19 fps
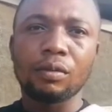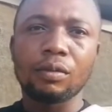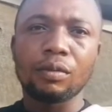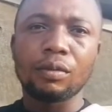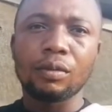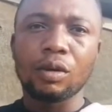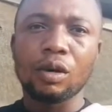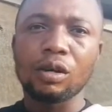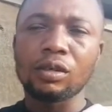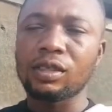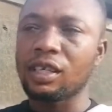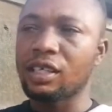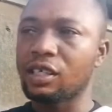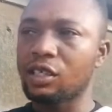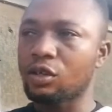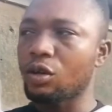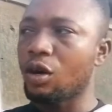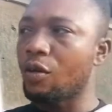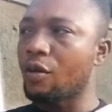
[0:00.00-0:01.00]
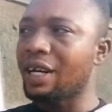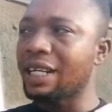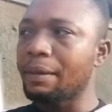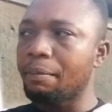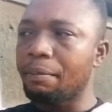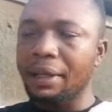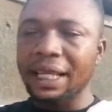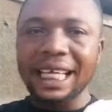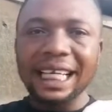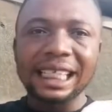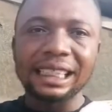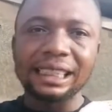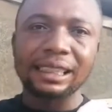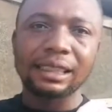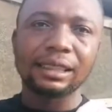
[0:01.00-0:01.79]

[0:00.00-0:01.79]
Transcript: Because it is already plain.